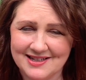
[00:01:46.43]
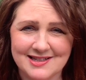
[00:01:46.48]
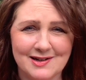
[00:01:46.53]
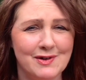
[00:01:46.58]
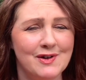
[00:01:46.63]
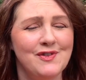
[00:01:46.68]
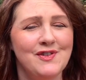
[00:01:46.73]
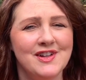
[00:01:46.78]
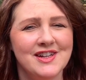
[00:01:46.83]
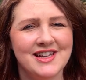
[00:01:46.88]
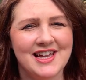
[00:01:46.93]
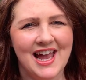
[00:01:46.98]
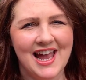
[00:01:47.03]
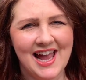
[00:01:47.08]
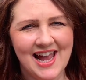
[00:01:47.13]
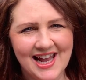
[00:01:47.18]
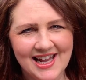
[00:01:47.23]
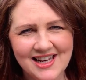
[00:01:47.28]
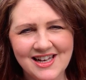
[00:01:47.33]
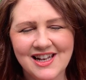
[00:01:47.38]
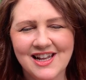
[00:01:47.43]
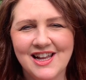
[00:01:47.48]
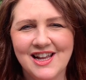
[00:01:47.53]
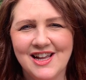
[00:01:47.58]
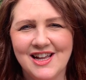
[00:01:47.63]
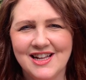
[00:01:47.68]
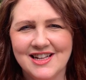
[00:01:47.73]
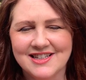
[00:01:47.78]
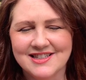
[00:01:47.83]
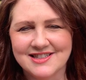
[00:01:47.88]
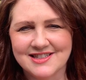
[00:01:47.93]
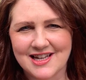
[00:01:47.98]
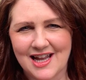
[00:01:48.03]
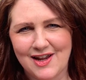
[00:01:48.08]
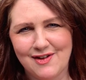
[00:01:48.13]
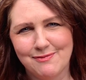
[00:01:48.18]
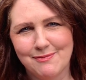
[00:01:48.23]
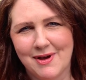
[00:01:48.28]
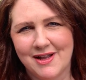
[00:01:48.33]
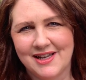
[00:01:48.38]
So if you can
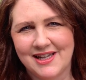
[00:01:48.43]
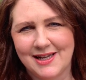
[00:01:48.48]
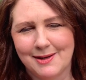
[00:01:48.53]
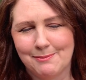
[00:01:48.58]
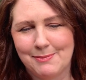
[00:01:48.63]
save money